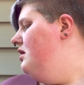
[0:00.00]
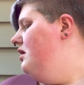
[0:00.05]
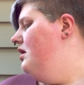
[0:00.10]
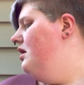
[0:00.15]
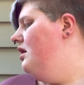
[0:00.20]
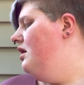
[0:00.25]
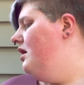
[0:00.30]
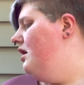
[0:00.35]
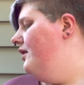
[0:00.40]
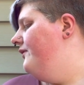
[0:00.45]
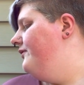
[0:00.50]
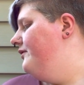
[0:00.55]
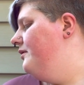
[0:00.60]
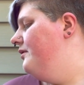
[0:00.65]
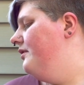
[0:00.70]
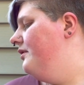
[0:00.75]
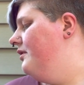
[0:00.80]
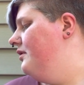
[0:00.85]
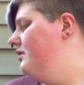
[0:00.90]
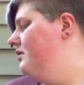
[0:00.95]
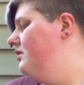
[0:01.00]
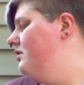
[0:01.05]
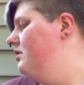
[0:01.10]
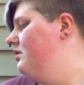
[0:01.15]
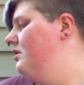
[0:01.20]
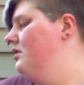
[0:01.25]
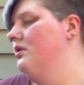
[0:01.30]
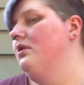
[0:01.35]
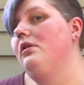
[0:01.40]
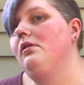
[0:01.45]
for
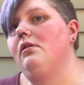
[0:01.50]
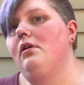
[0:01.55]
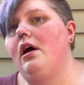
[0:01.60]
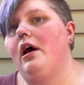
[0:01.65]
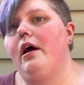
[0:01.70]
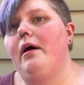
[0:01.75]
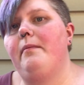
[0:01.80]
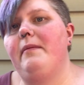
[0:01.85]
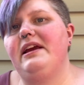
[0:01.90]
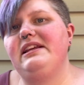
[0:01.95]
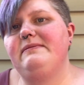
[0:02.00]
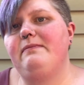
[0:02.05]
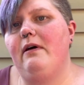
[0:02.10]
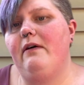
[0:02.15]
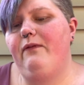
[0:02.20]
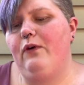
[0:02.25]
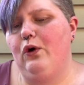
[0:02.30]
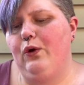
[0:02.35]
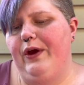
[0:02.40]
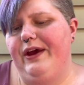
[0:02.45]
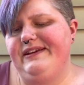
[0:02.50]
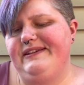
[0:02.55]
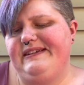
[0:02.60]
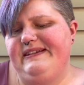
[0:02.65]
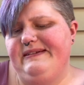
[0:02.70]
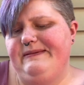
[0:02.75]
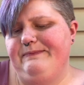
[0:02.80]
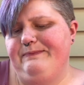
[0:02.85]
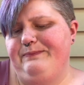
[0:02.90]
my small focus.